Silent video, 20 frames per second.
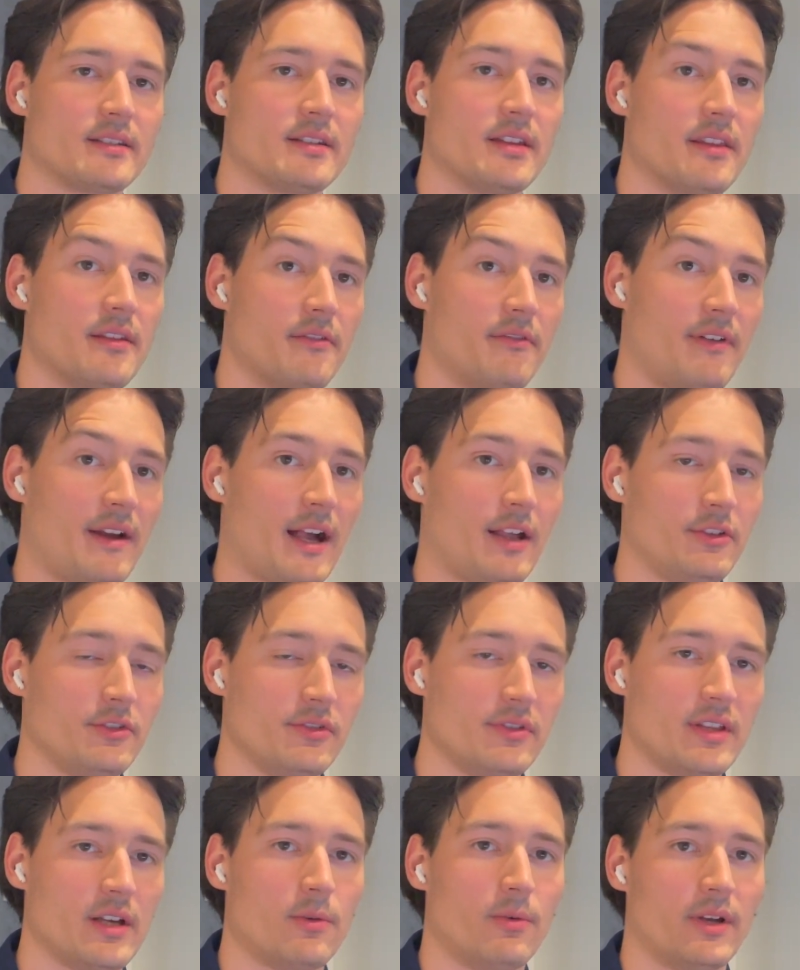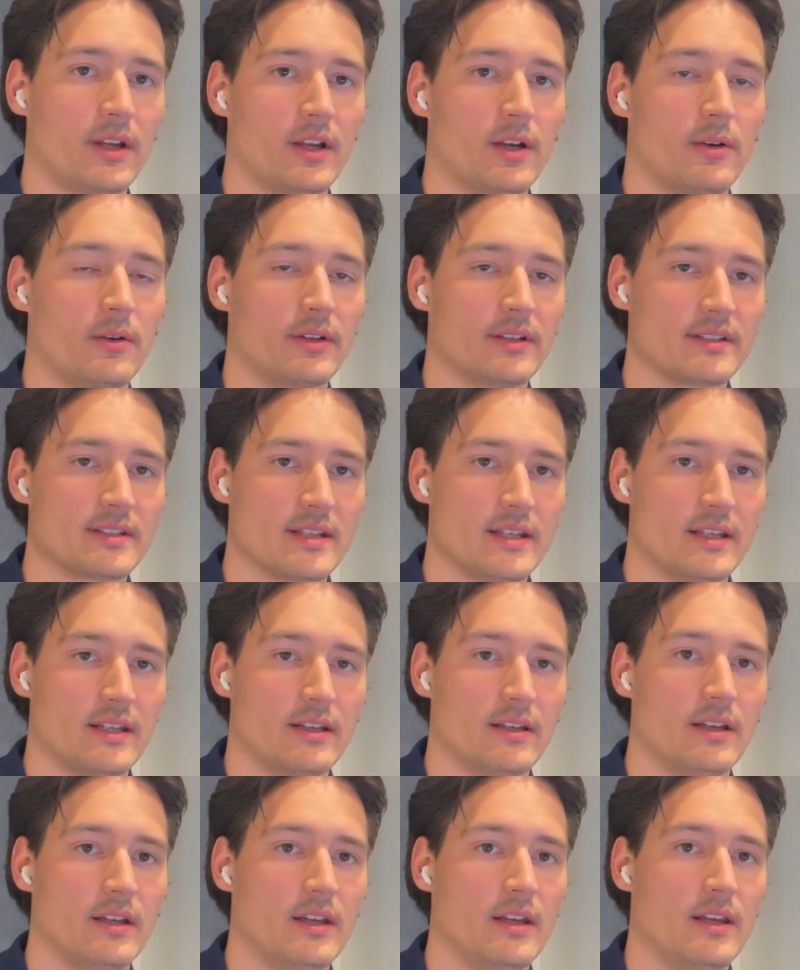to the value that we're going
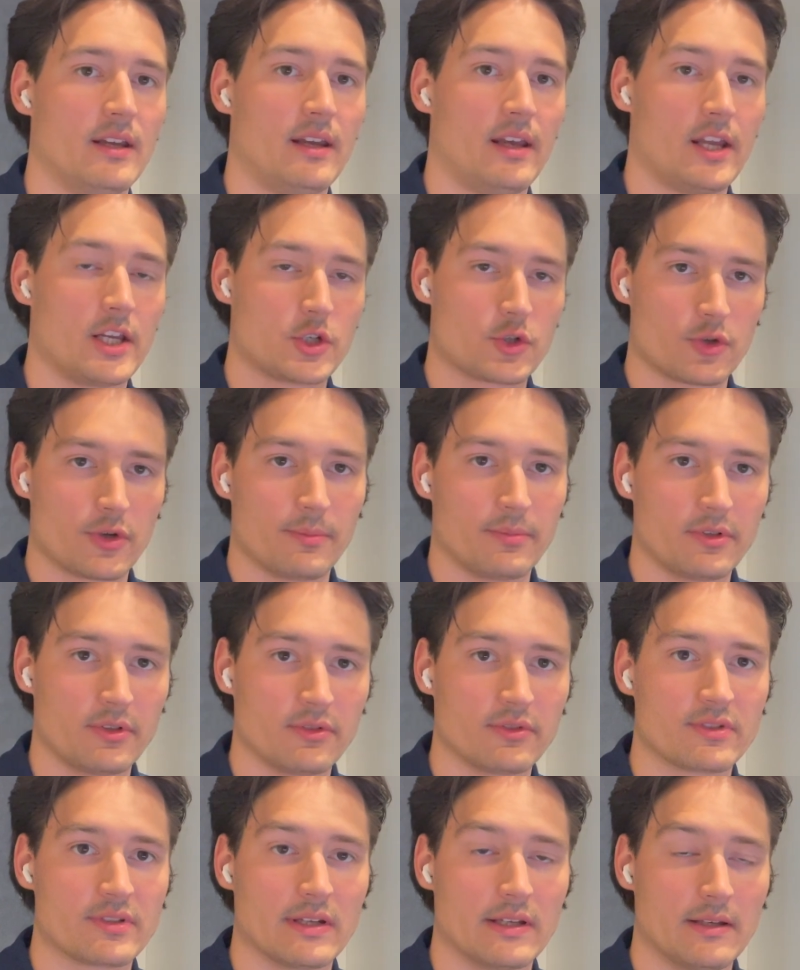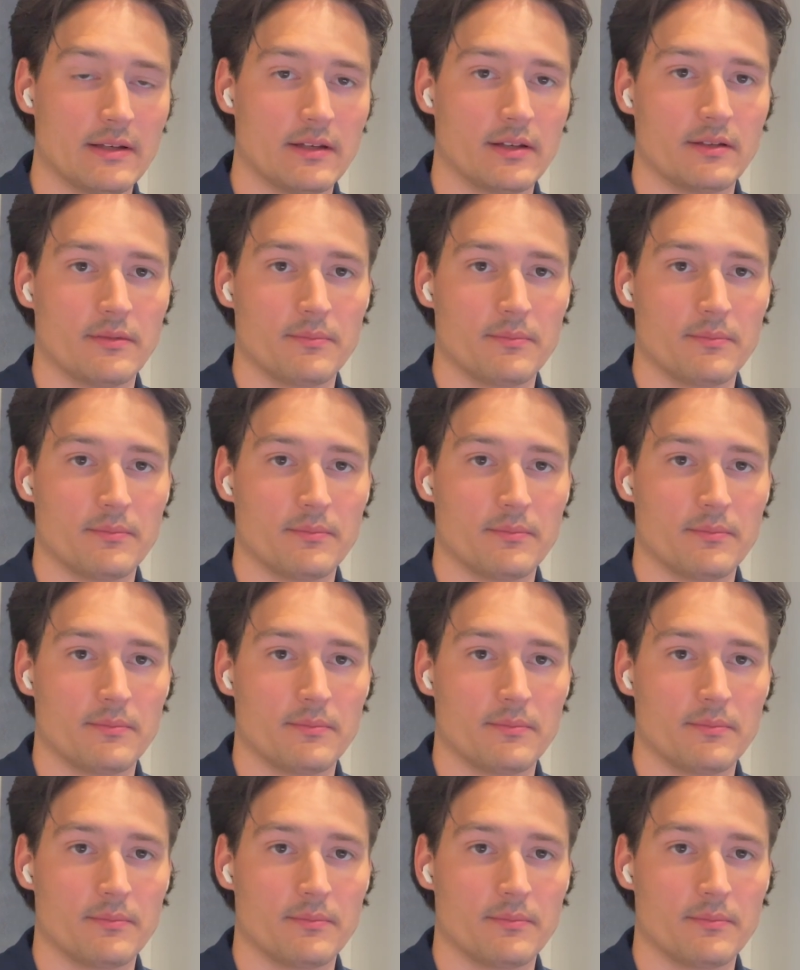to attribute to